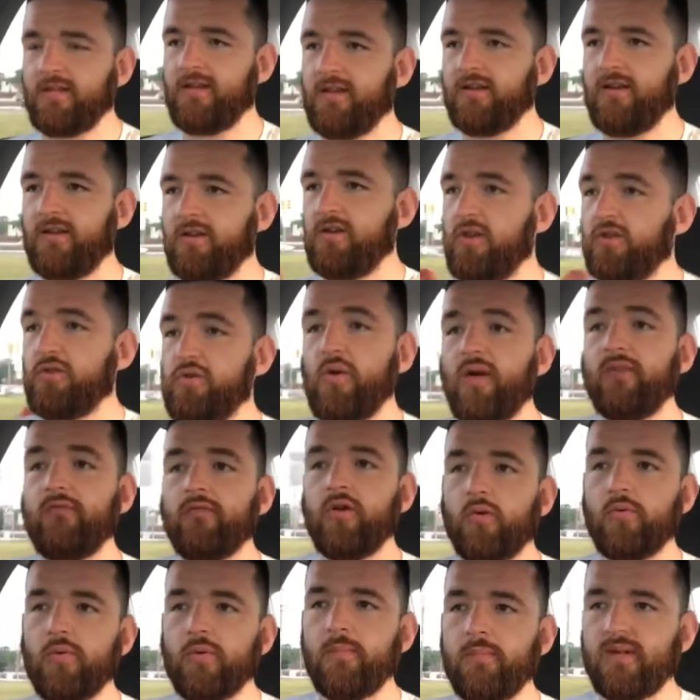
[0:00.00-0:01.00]
You have
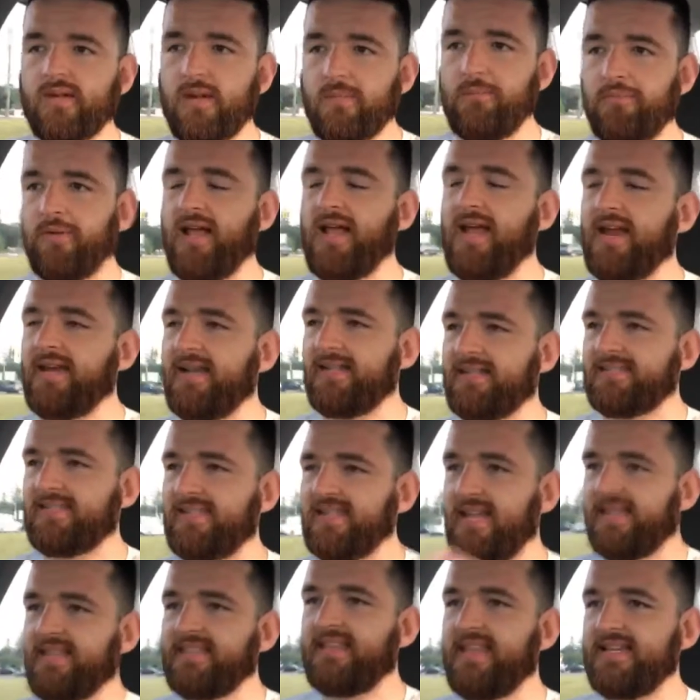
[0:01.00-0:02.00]
no room to complain. It's
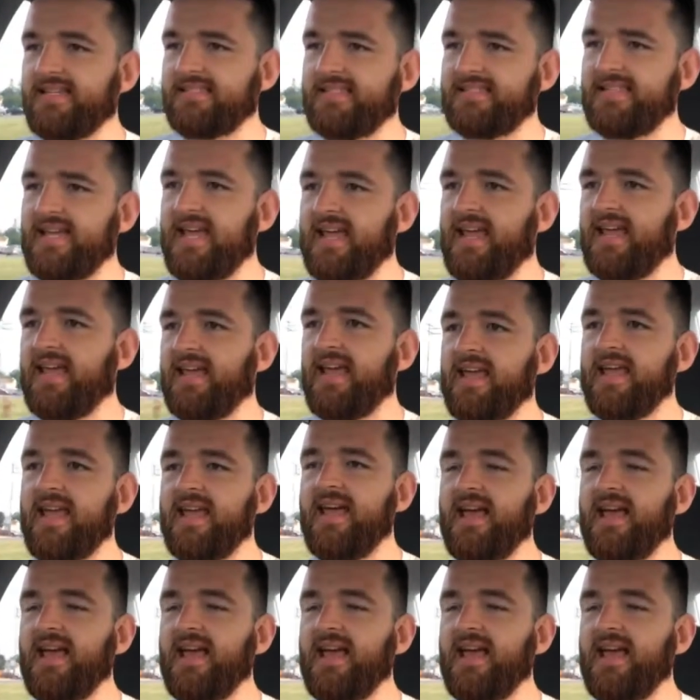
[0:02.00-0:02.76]
like they say,